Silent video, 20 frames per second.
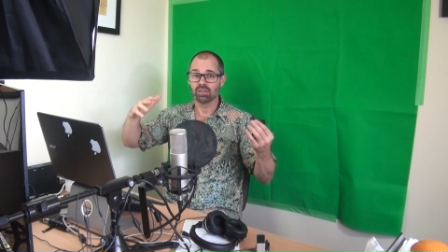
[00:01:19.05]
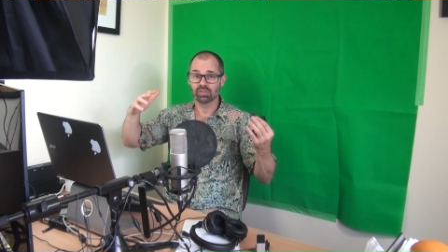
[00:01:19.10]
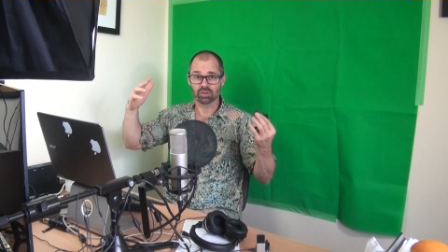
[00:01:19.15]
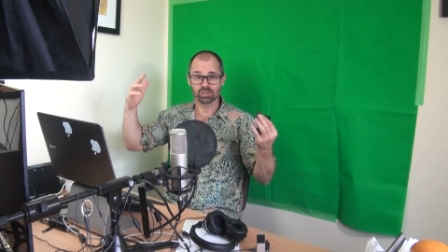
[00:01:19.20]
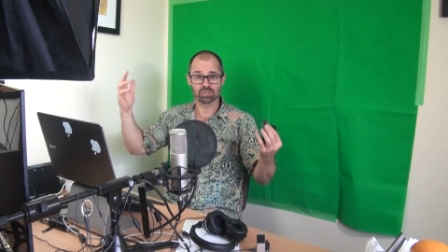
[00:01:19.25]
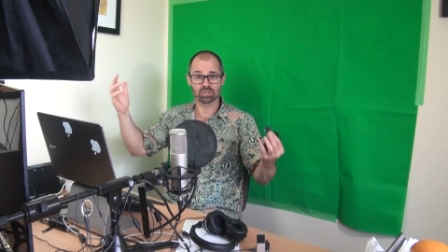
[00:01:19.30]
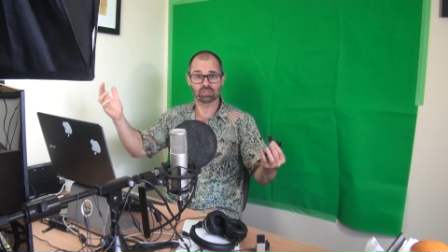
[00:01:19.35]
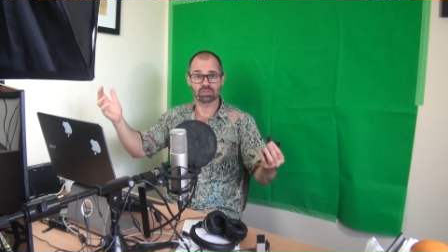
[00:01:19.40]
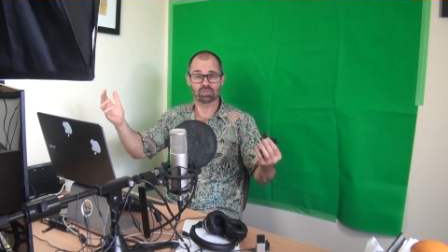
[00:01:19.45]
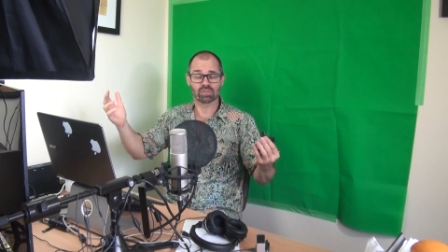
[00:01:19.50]

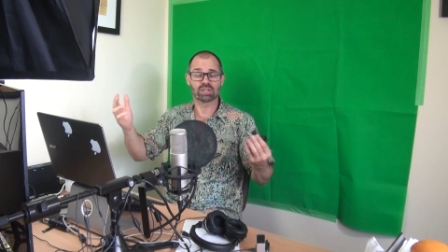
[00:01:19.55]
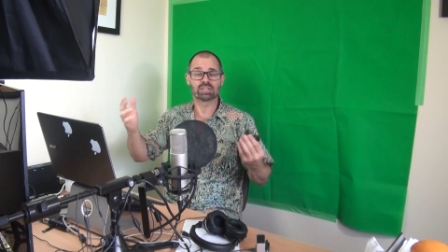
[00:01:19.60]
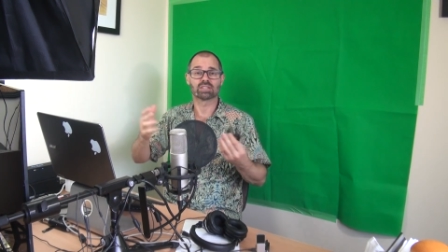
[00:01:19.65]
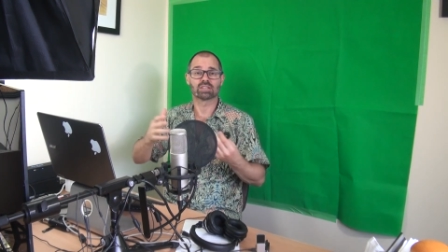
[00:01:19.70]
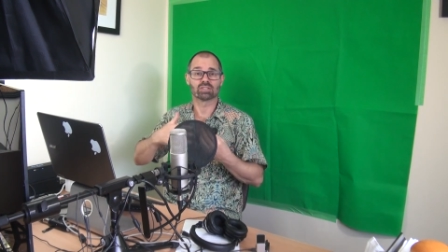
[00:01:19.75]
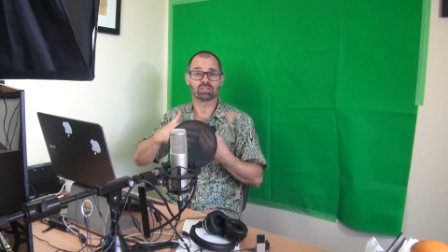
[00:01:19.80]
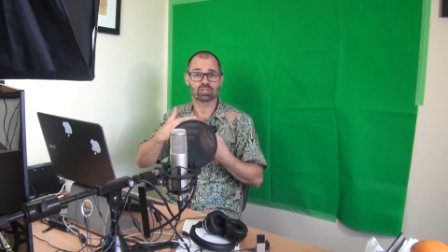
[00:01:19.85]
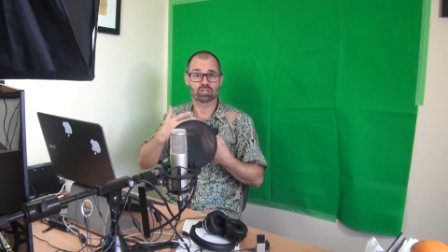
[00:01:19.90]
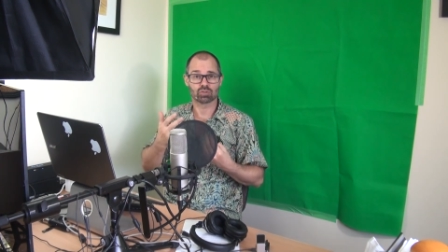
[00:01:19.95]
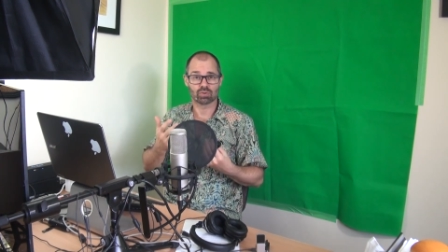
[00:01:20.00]
Those sorts of things
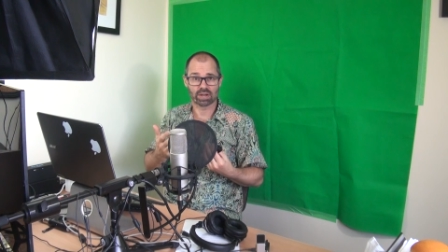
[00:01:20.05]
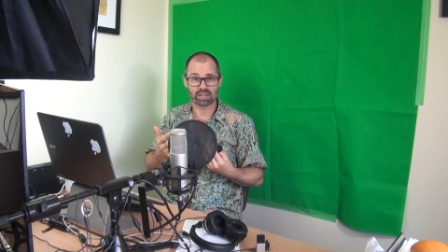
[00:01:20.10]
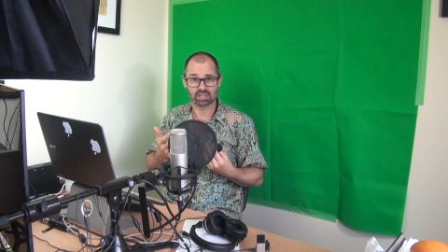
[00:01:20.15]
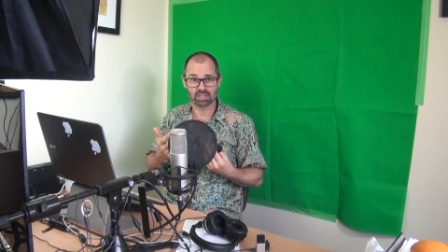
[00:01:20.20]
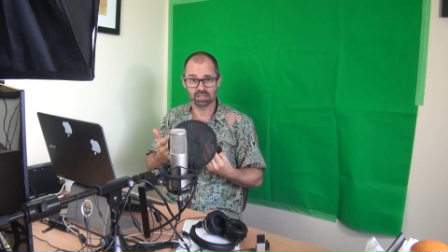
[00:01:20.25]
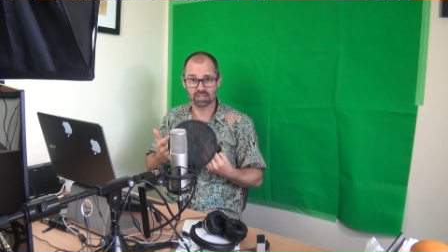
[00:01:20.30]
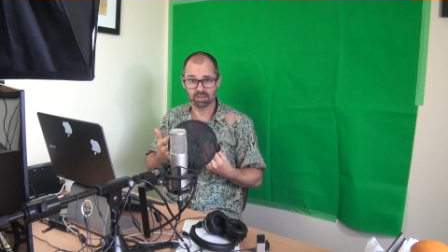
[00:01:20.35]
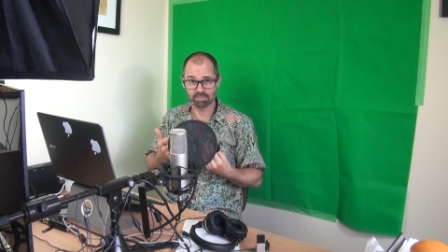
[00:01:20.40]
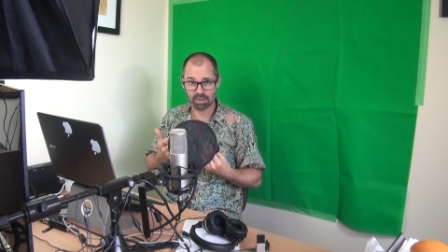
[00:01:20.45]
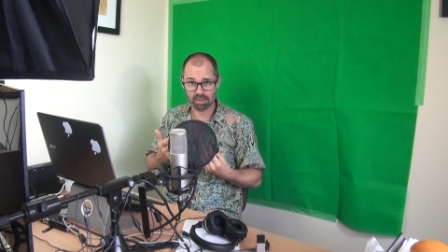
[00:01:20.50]
are
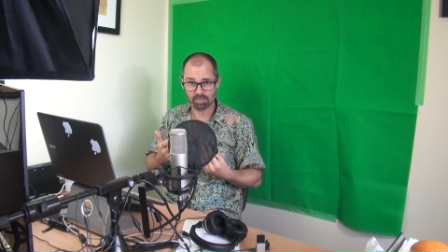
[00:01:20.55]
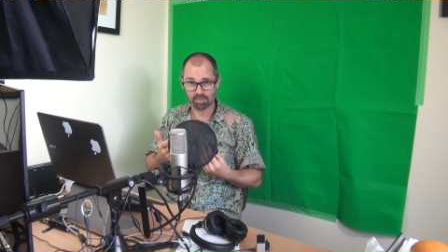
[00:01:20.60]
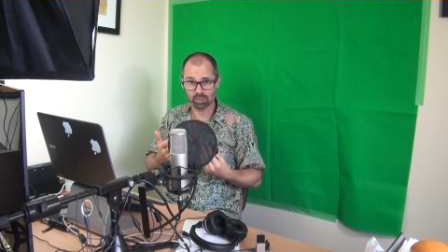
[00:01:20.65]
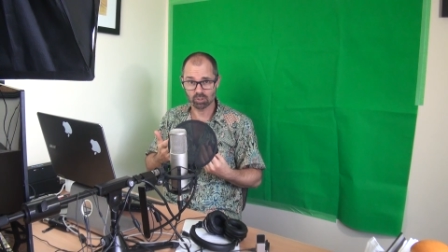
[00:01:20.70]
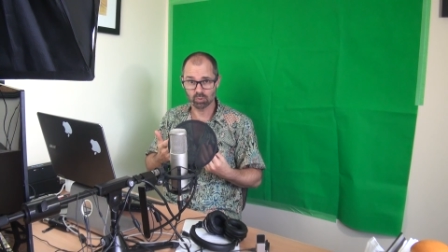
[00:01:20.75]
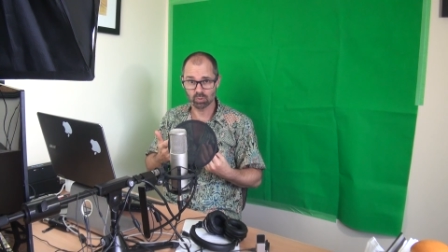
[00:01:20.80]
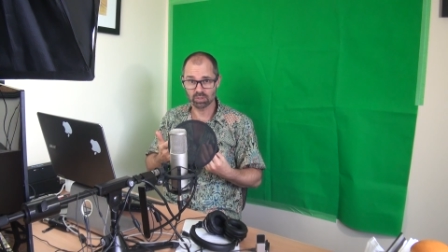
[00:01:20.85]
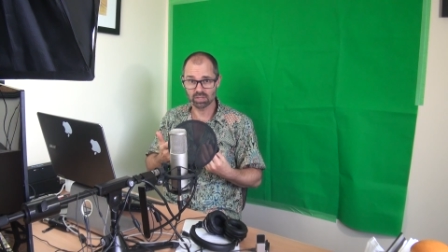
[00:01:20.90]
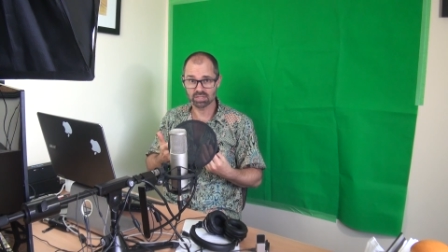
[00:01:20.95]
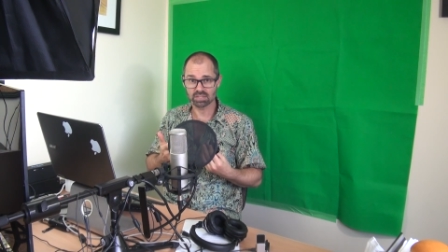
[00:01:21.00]
distracting to people
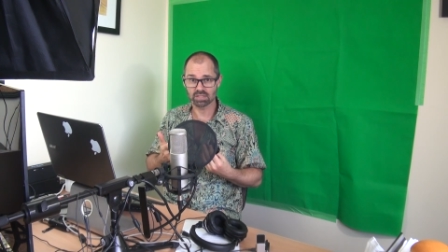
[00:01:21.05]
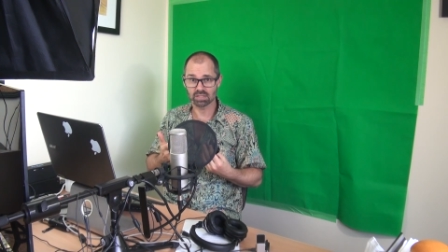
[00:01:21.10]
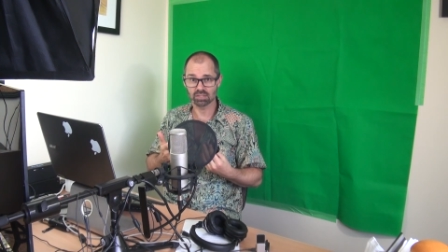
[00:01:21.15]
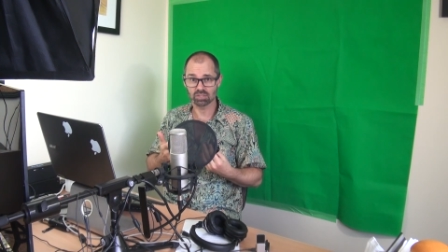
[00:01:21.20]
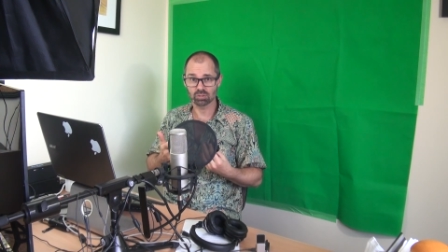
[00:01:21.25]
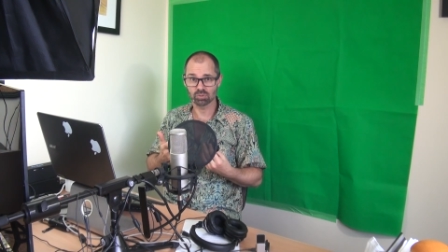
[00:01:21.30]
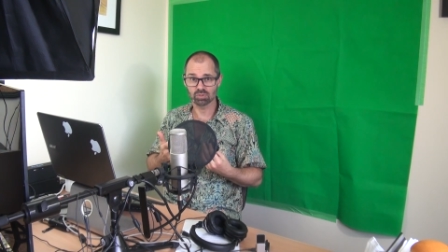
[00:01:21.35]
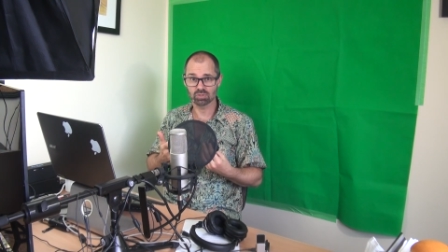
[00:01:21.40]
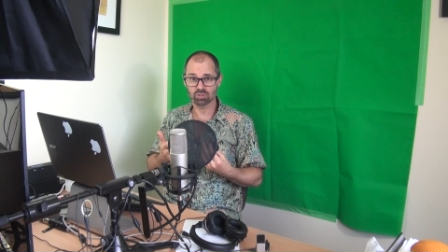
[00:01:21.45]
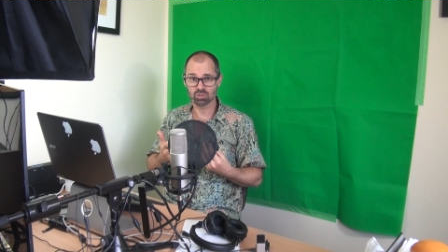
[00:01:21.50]
who are
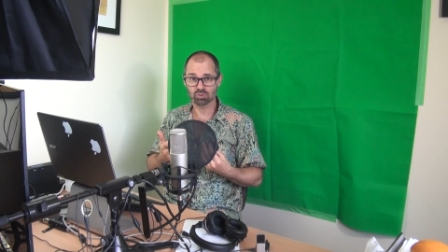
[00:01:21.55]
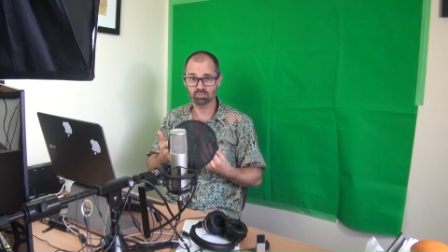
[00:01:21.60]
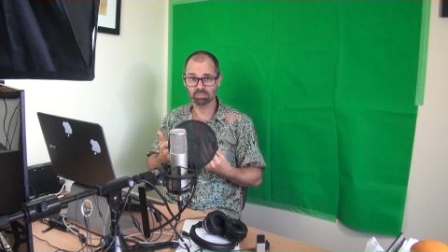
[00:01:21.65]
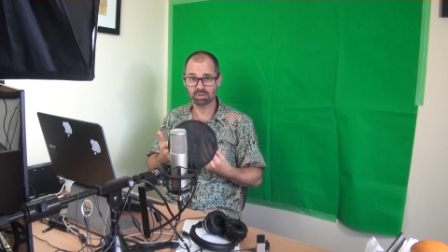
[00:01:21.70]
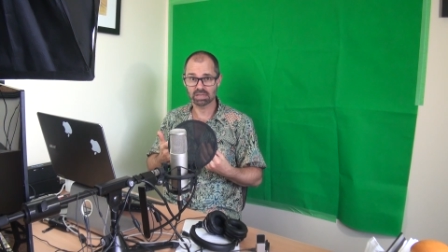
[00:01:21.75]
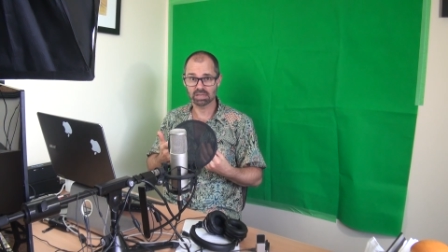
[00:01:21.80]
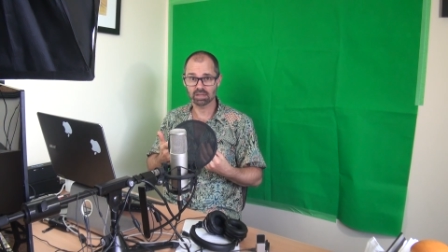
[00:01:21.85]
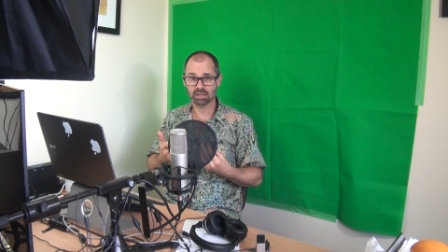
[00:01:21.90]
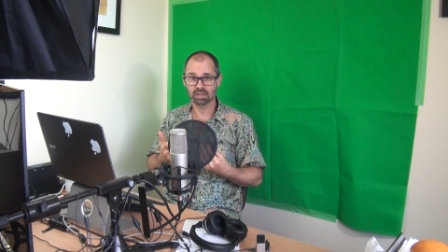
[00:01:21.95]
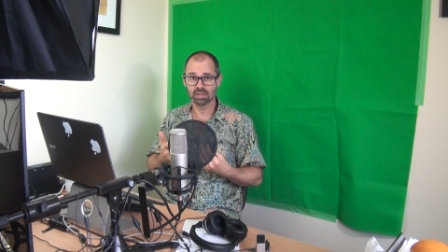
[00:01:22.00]
listening to a Zoom
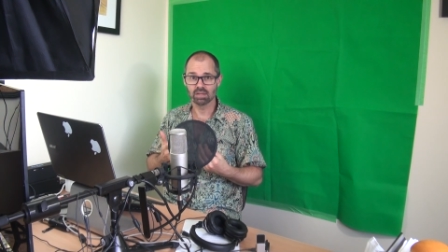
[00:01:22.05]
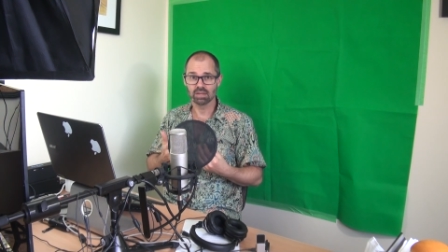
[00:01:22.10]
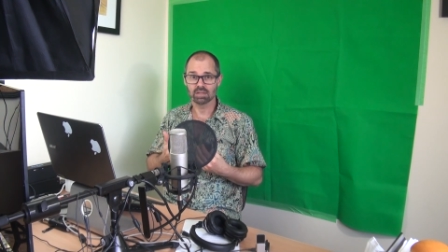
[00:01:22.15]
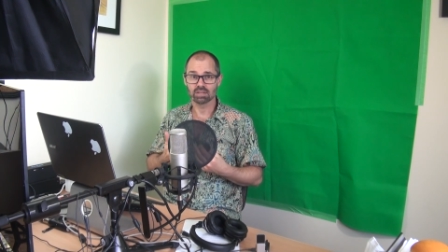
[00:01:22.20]
meeting.